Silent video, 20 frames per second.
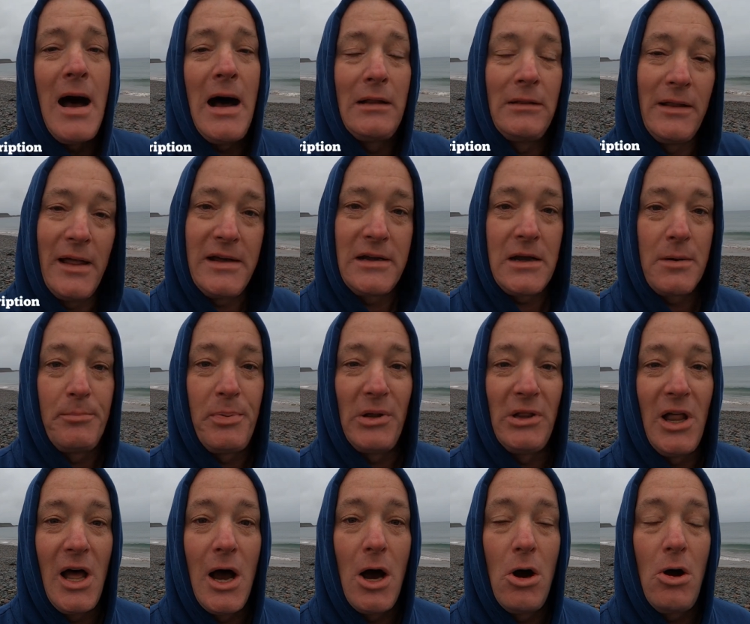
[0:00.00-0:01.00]
I'll link it
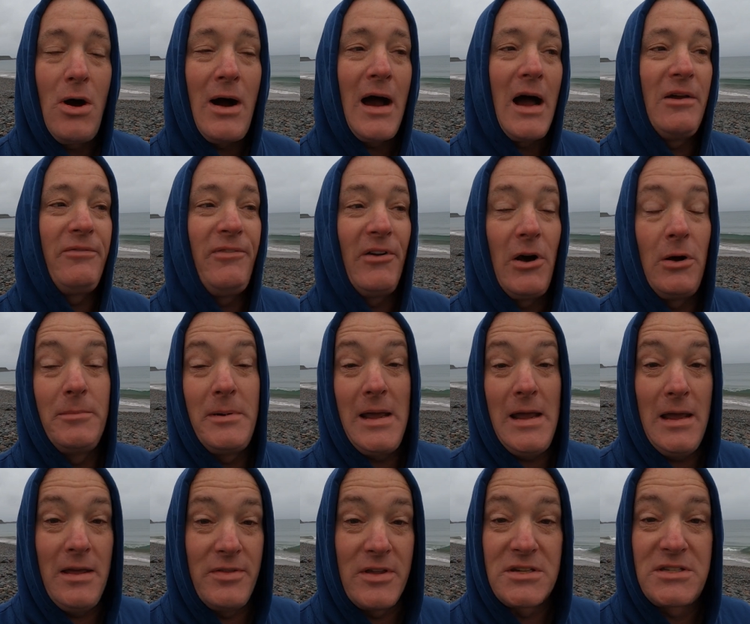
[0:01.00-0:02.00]
below. I filmed
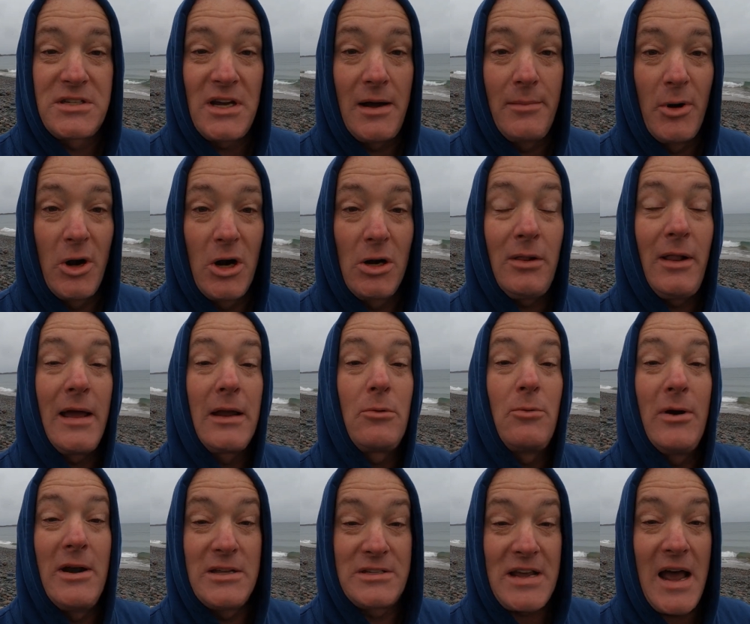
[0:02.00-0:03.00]
it in the summer,
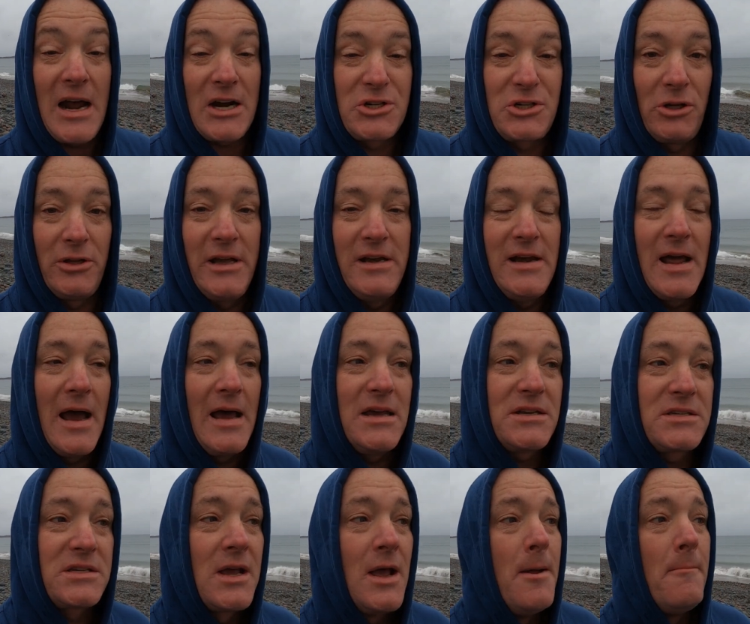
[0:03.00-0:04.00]
like when it's actually
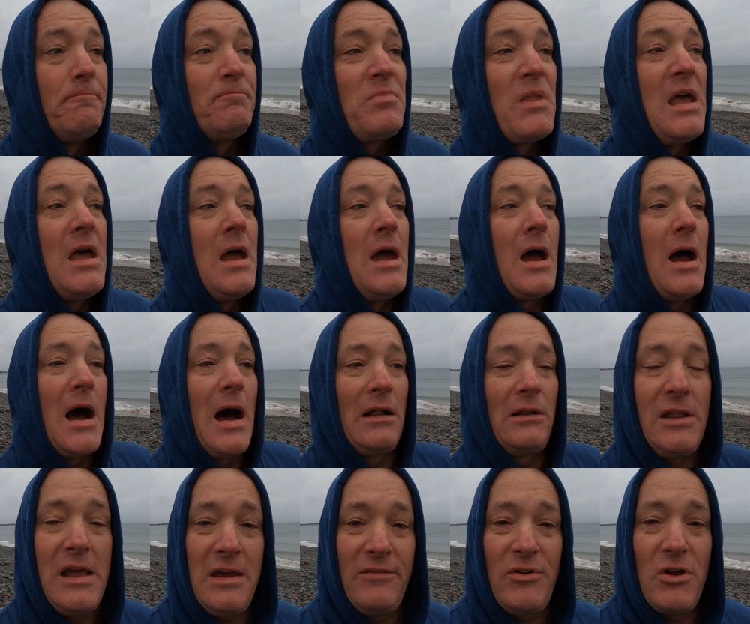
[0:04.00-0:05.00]
nice.
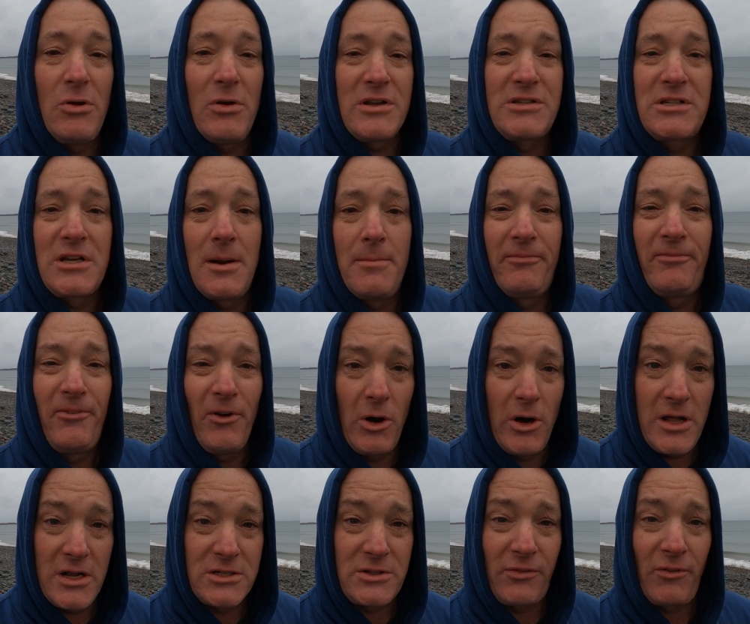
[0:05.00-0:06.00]
I'll leave you with some
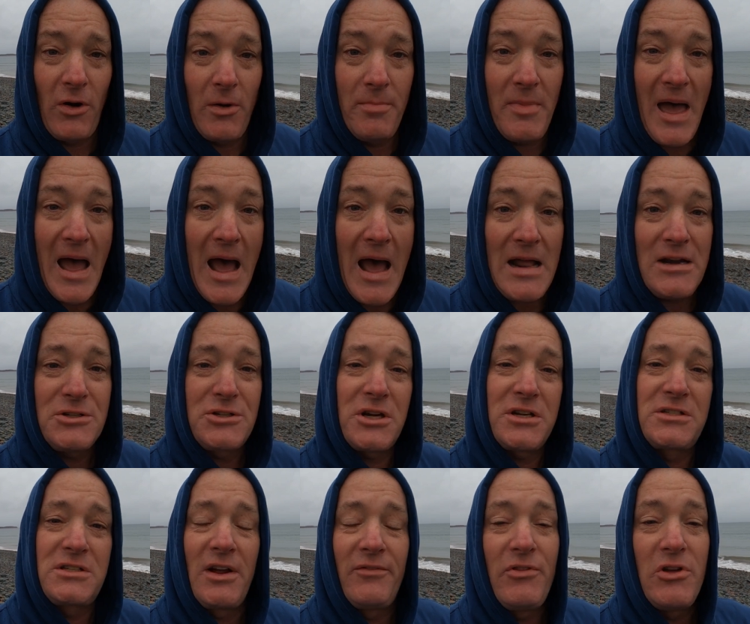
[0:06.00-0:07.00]
footage from that,
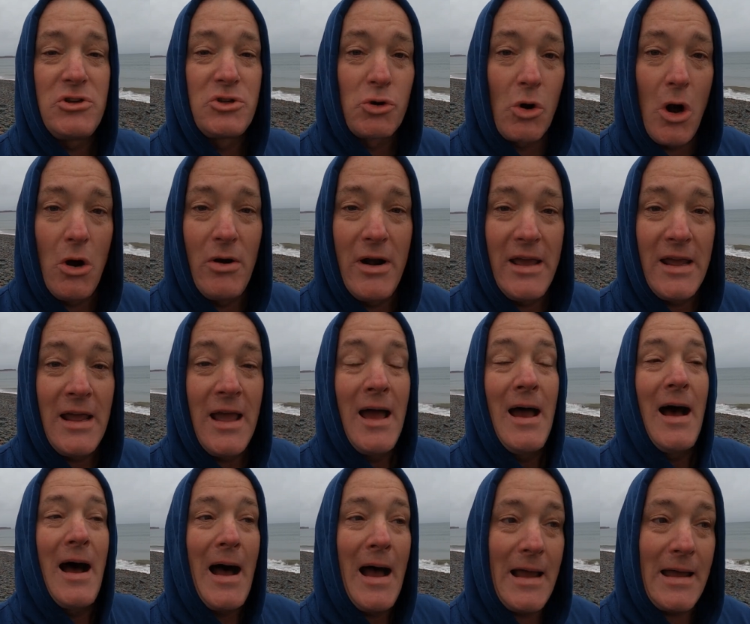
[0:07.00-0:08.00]
just of the droning.
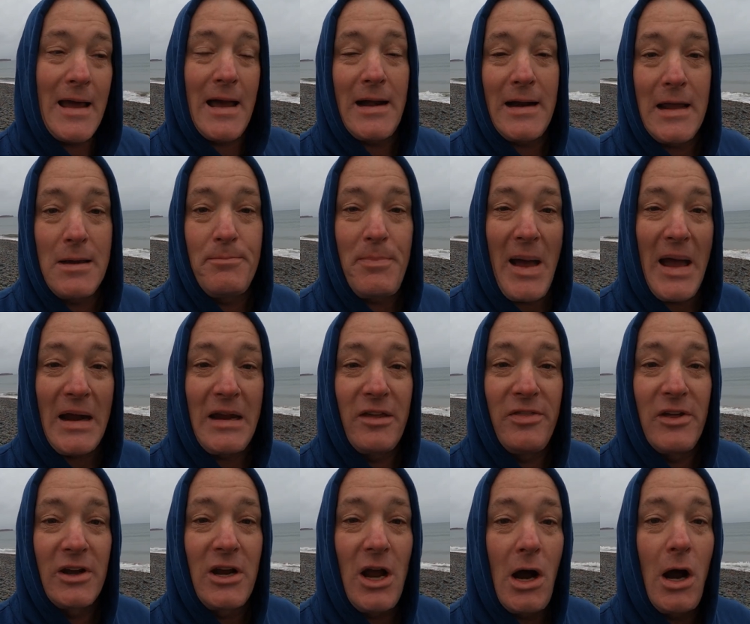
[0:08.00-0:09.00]
I gotta get back
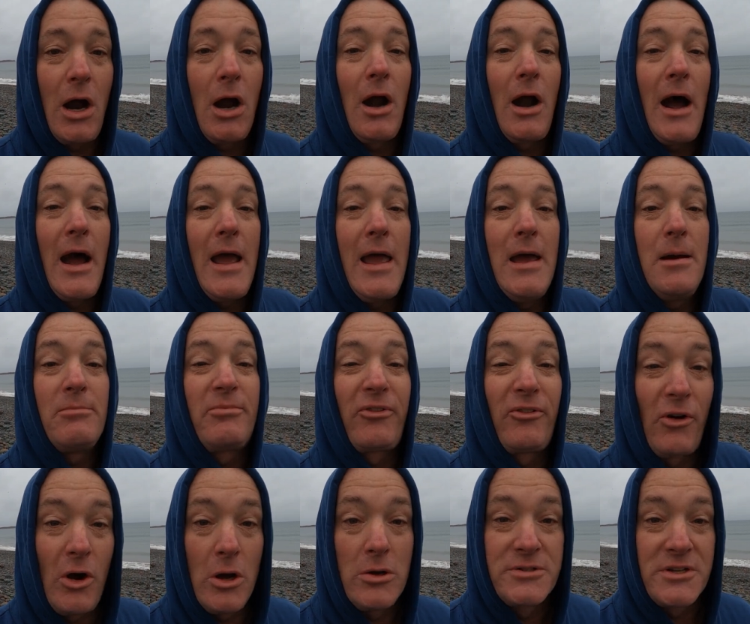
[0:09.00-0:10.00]
in the car, I am
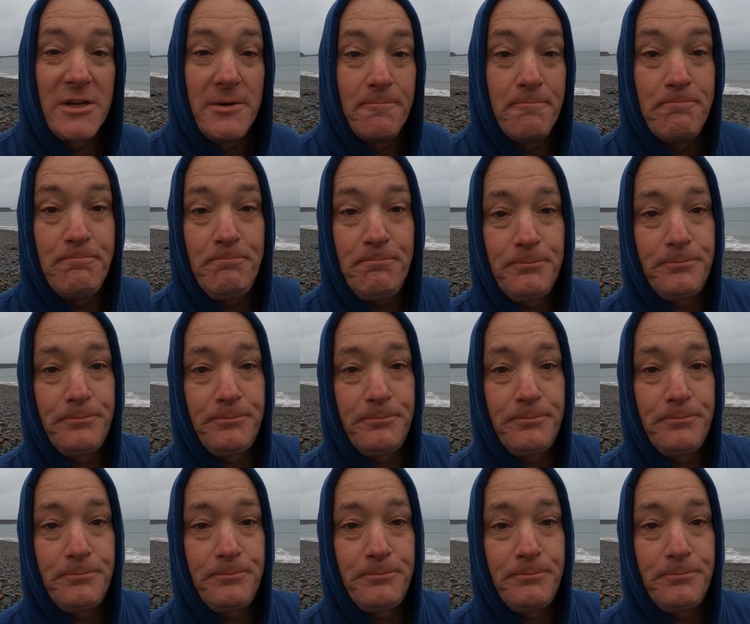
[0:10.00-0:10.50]
frozen.